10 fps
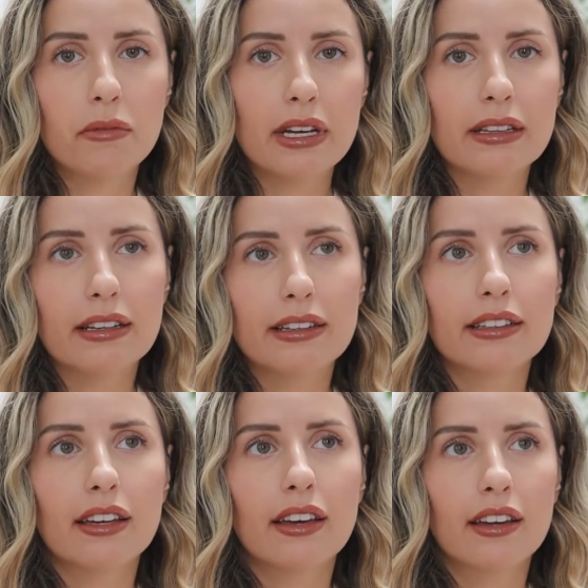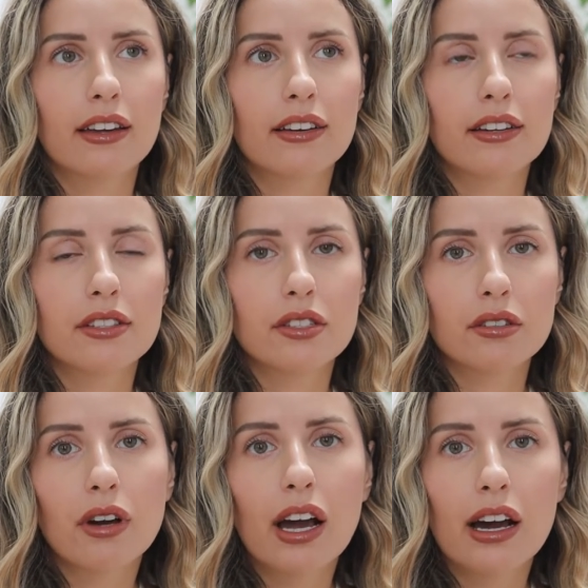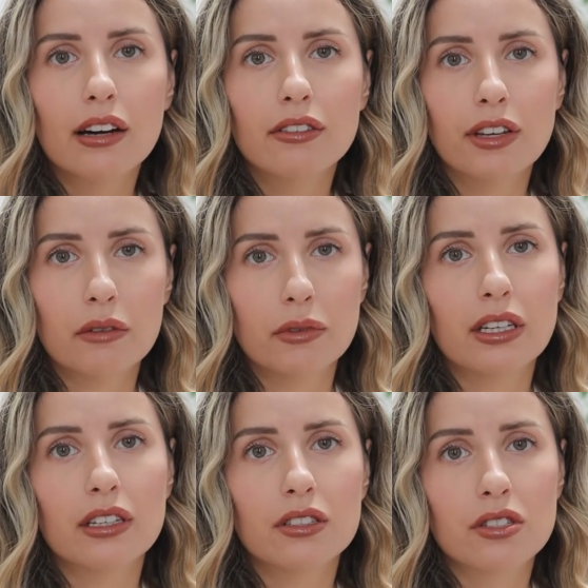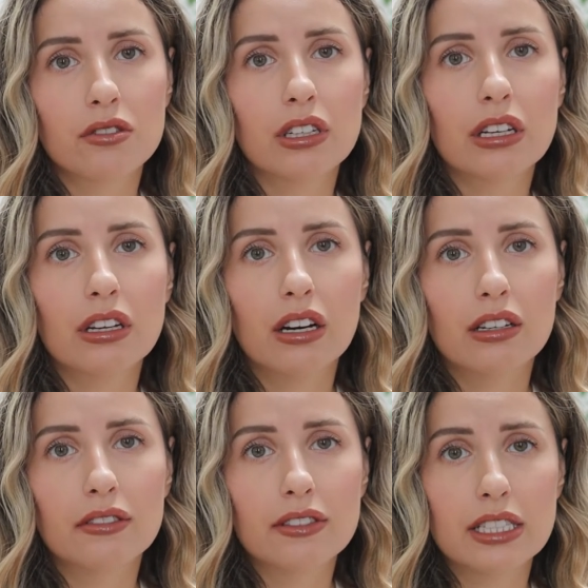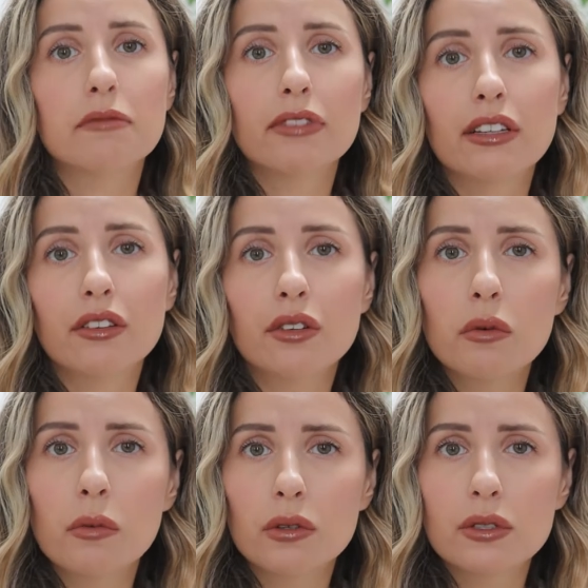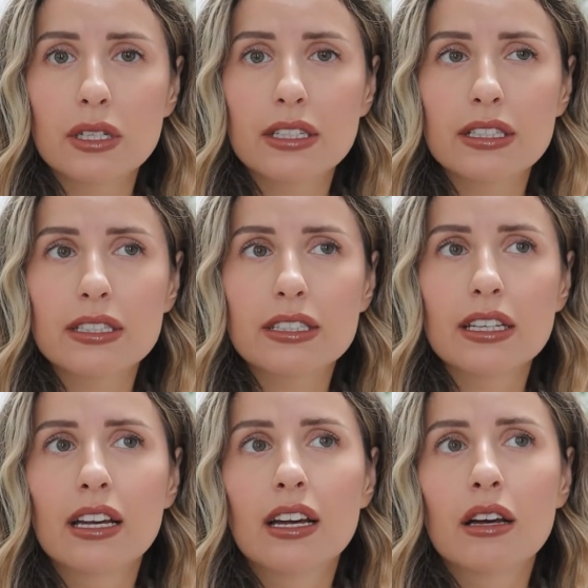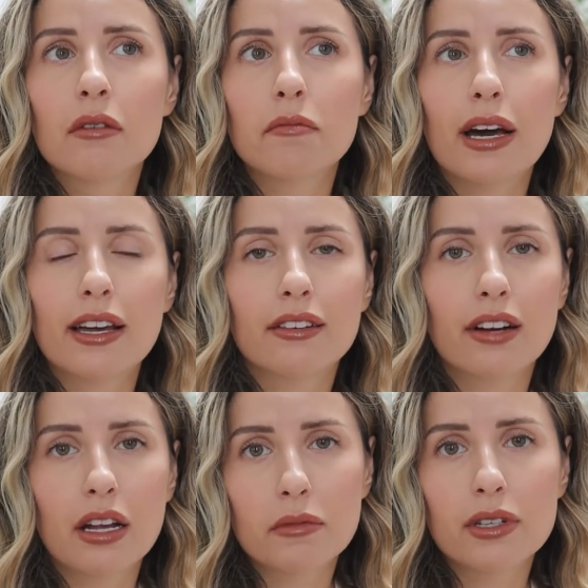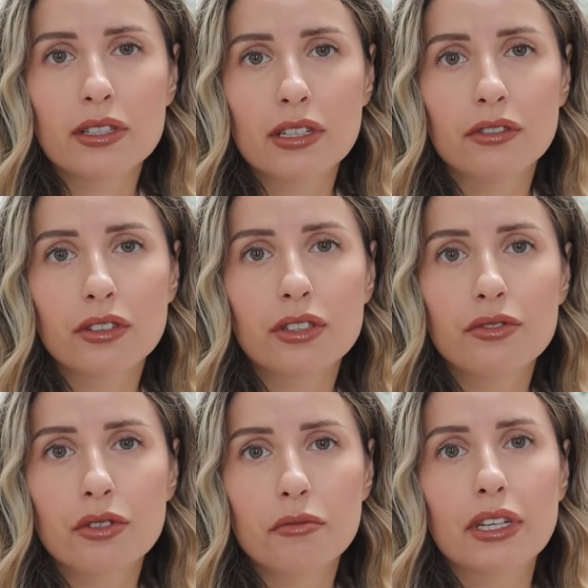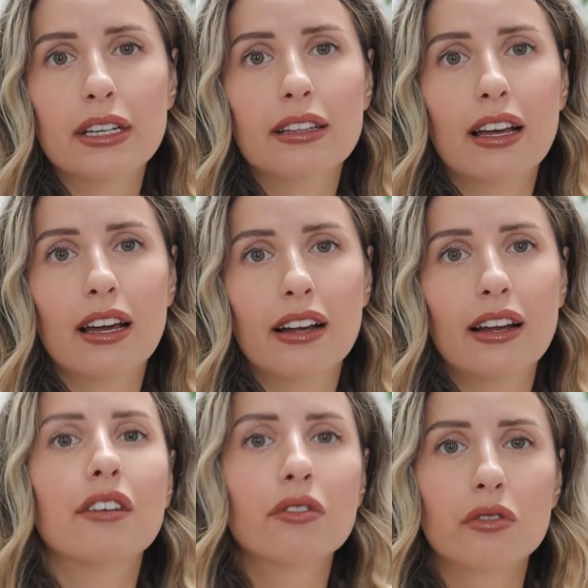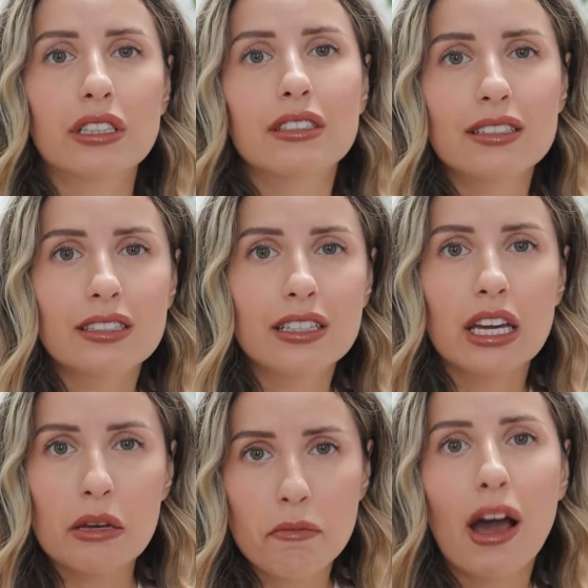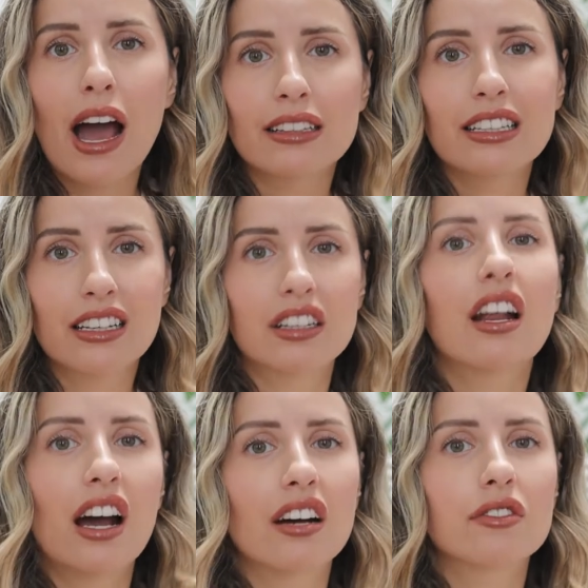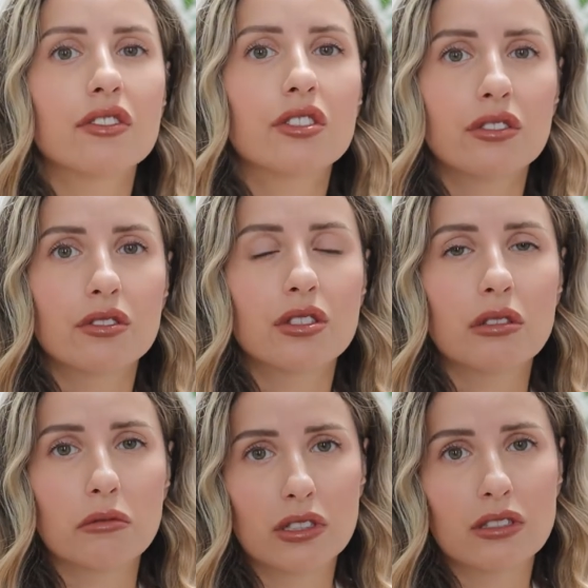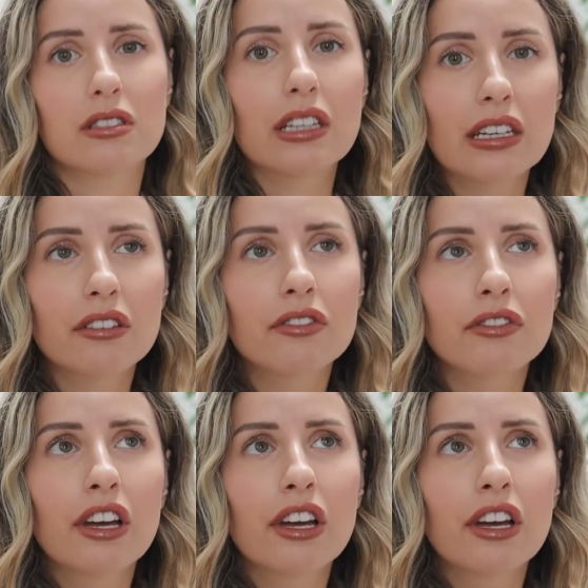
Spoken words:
on my leg, and I do have family history of deep vein thrombosis. My grandma suffers from it, and I have witnessed the impact it could have to someone's life.